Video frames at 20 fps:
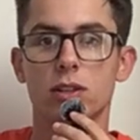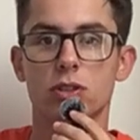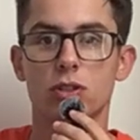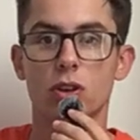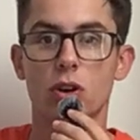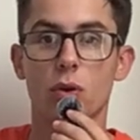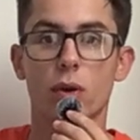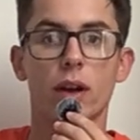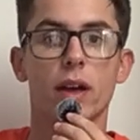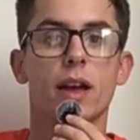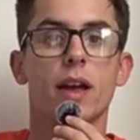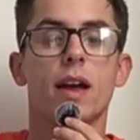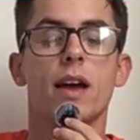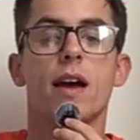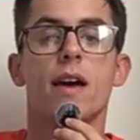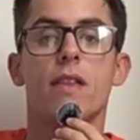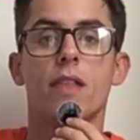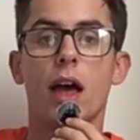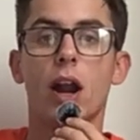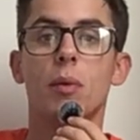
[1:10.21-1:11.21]
So
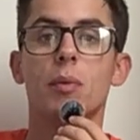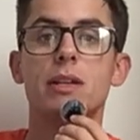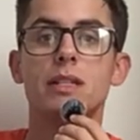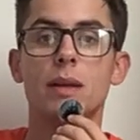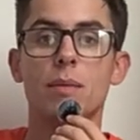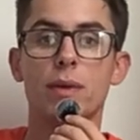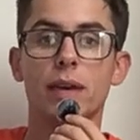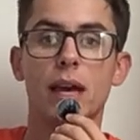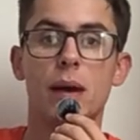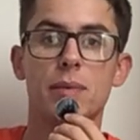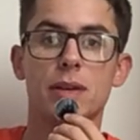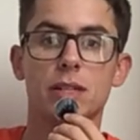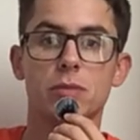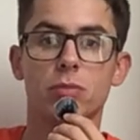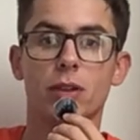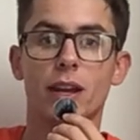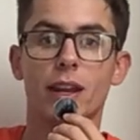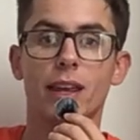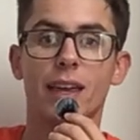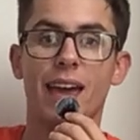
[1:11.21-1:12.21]
that'll be something I'm
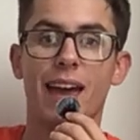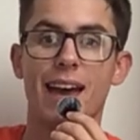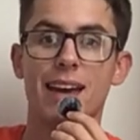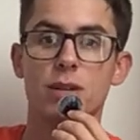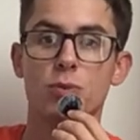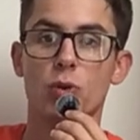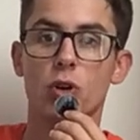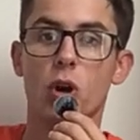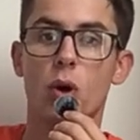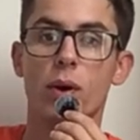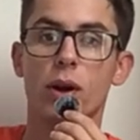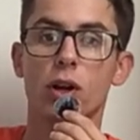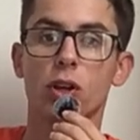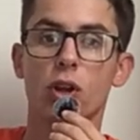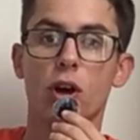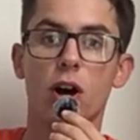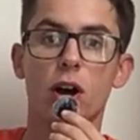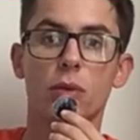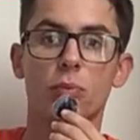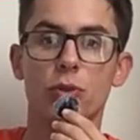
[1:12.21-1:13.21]
explaining as we're going
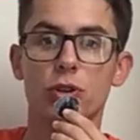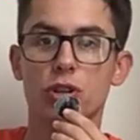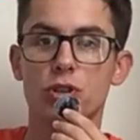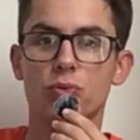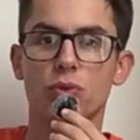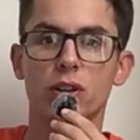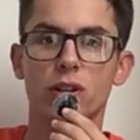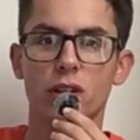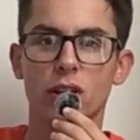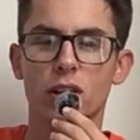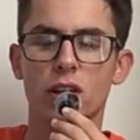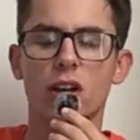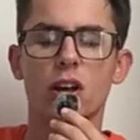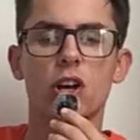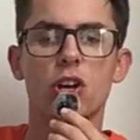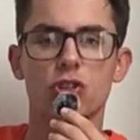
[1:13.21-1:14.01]
along, but just wanted to